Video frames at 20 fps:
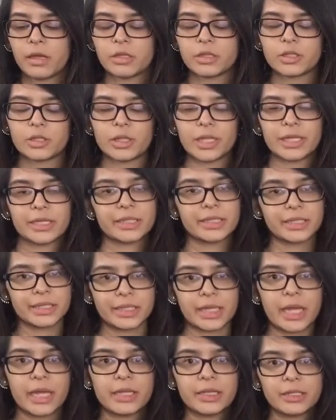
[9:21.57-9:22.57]
to like
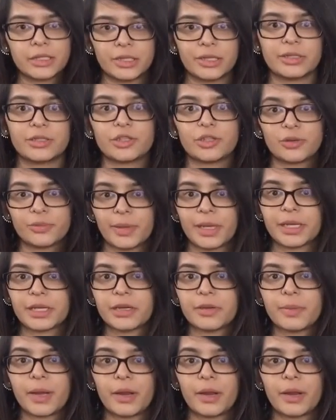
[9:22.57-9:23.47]
set your makeup.